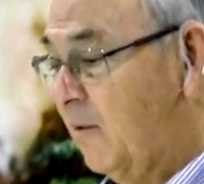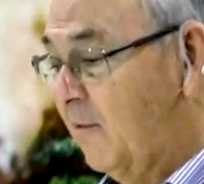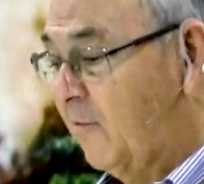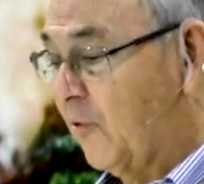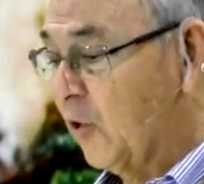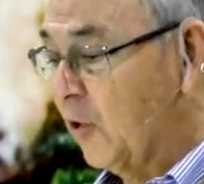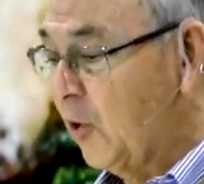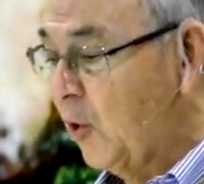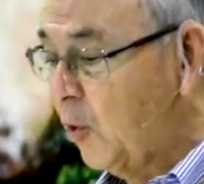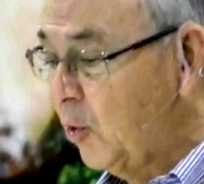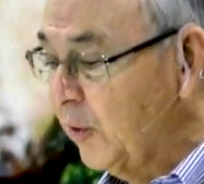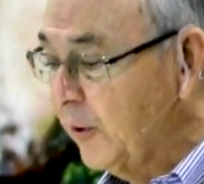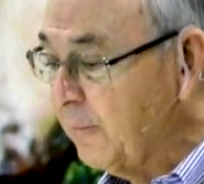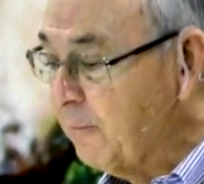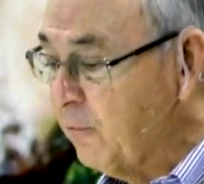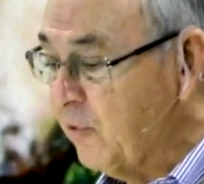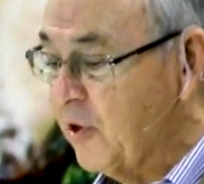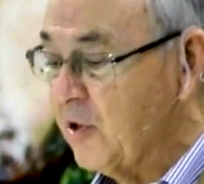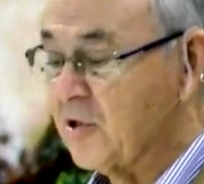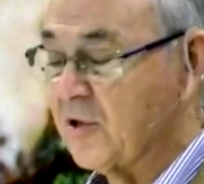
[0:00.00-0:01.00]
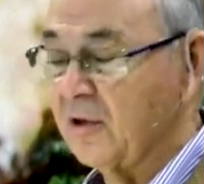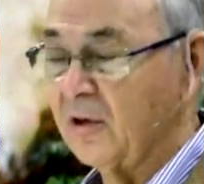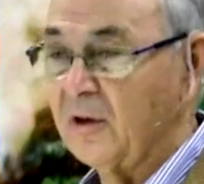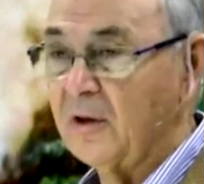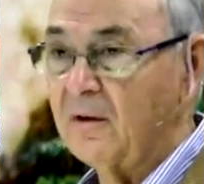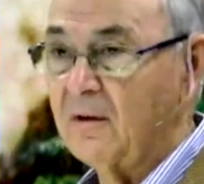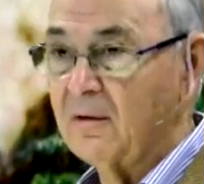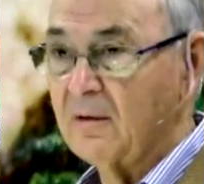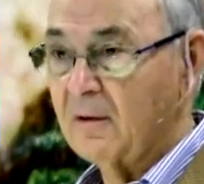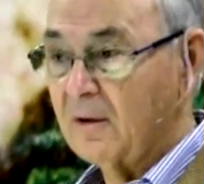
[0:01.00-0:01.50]
for a holy
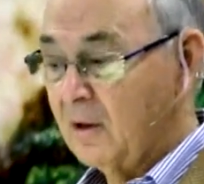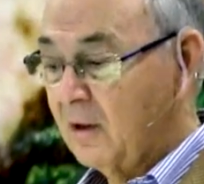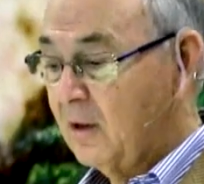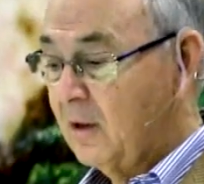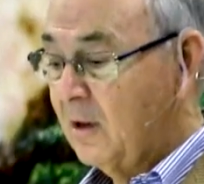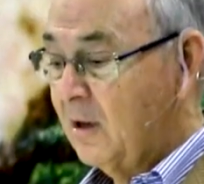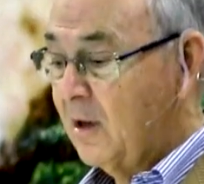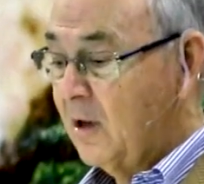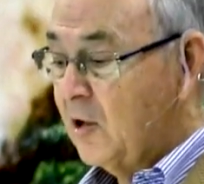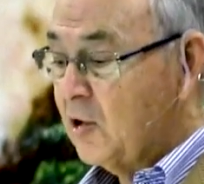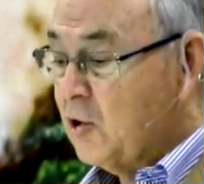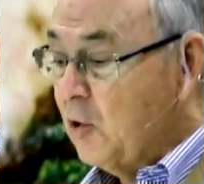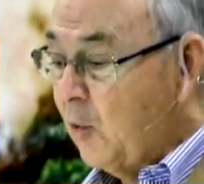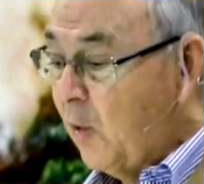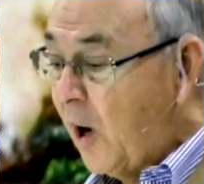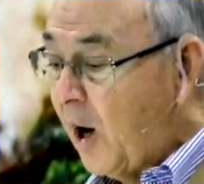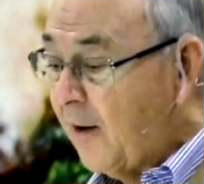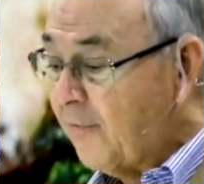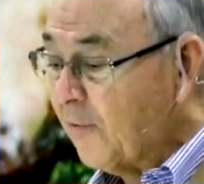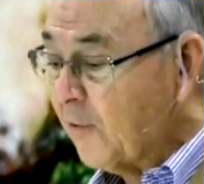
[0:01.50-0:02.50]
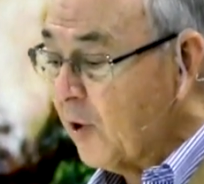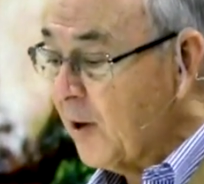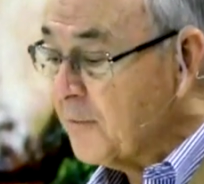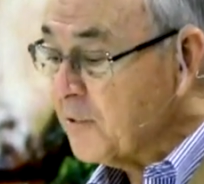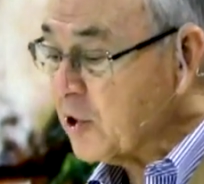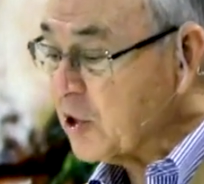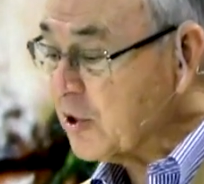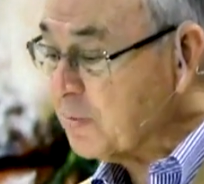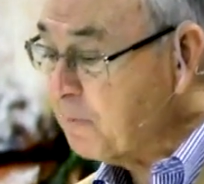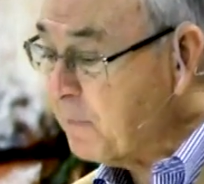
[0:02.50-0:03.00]
priesthood to offer
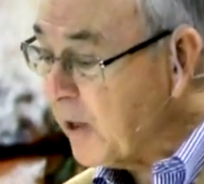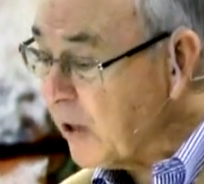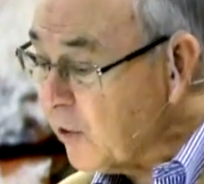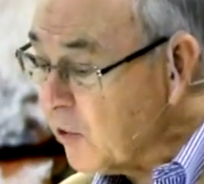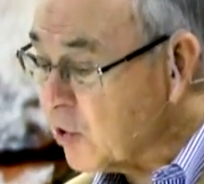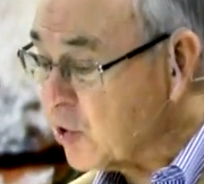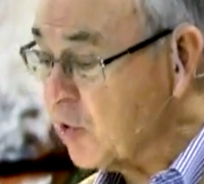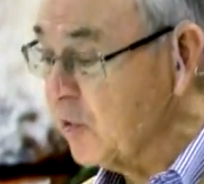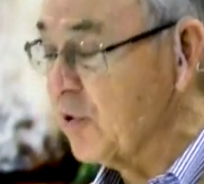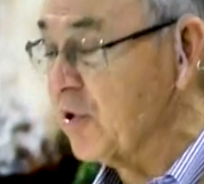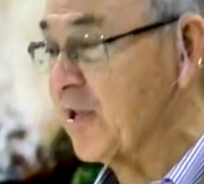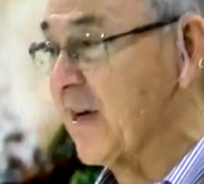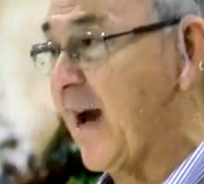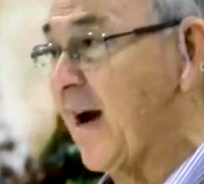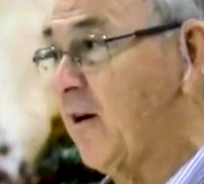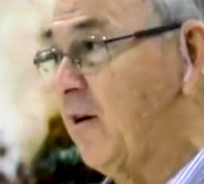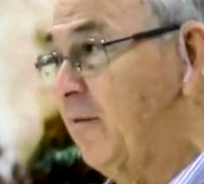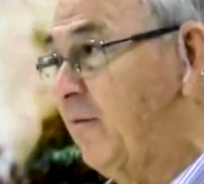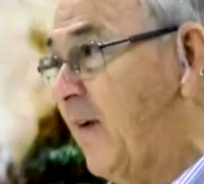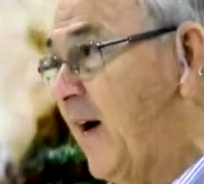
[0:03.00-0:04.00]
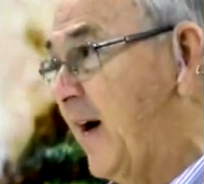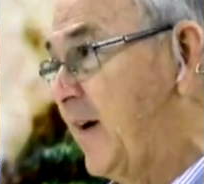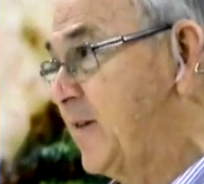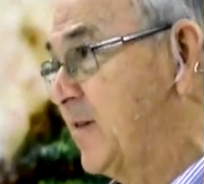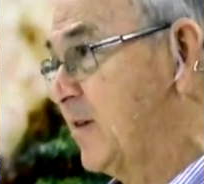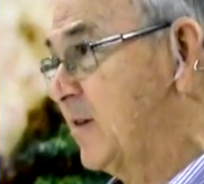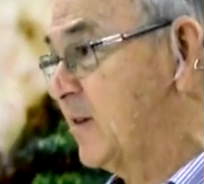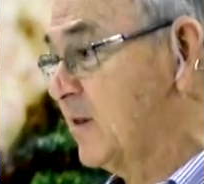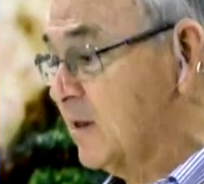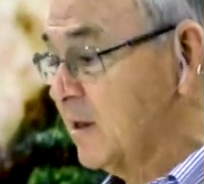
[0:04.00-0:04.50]
up spiritual
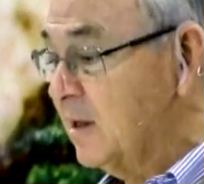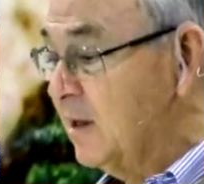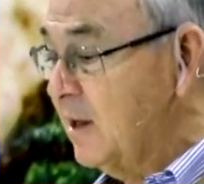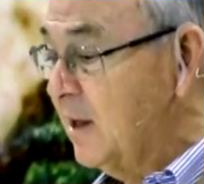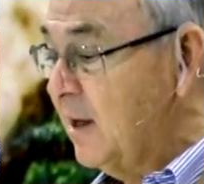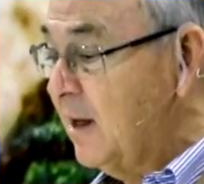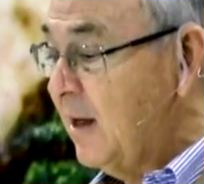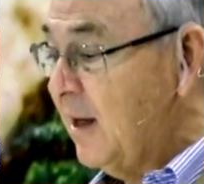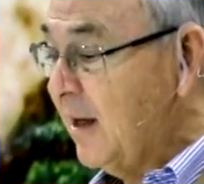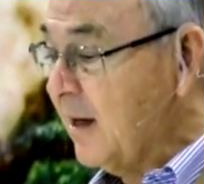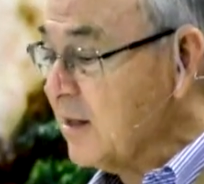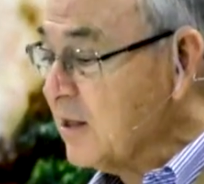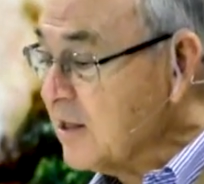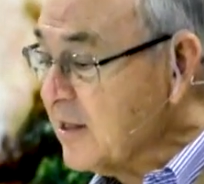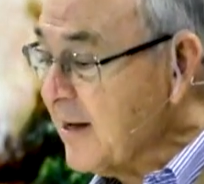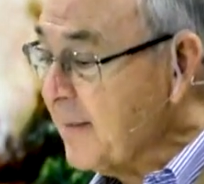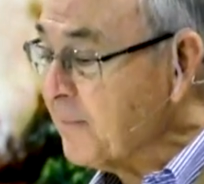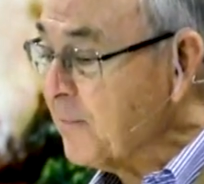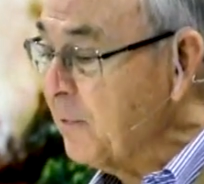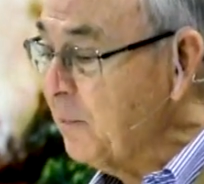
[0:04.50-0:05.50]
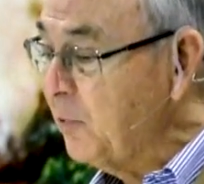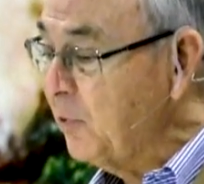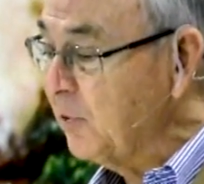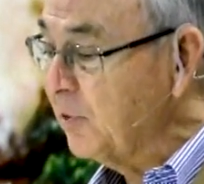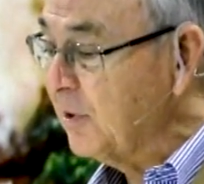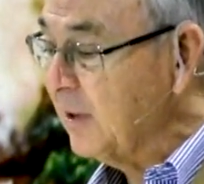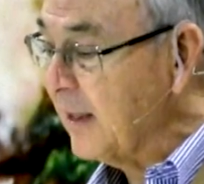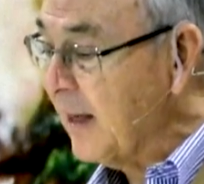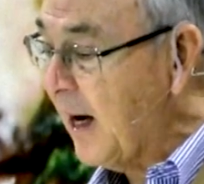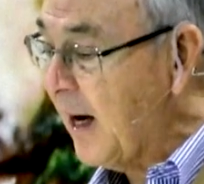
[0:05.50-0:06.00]
sacrifices
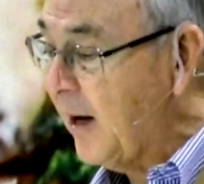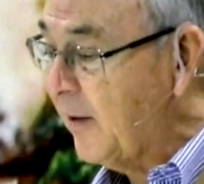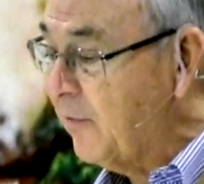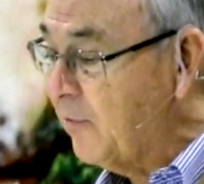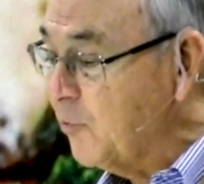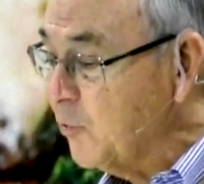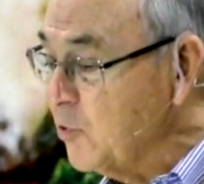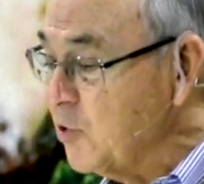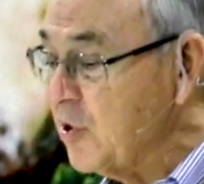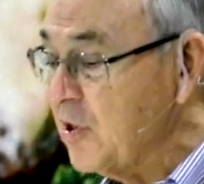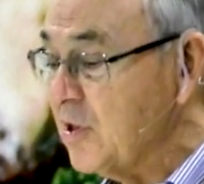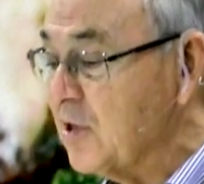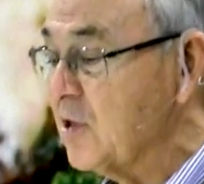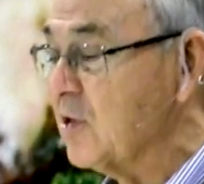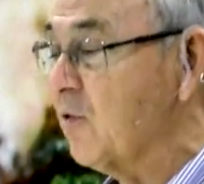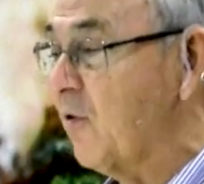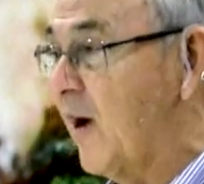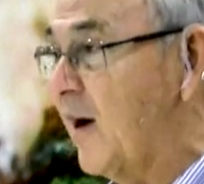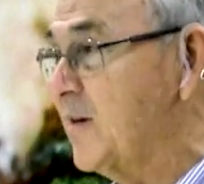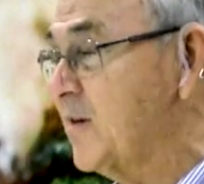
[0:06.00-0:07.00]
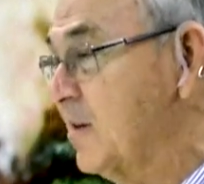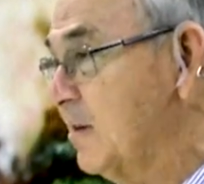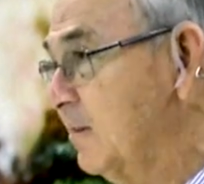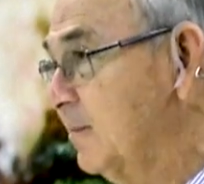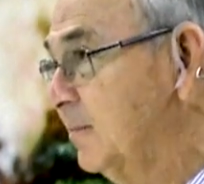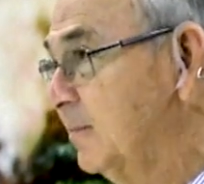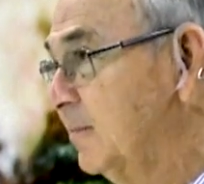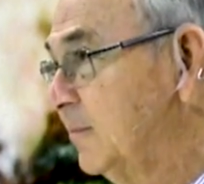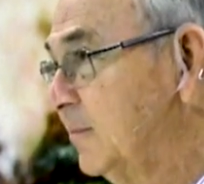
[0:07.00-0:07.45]
acceptable to God through Jesus Christ.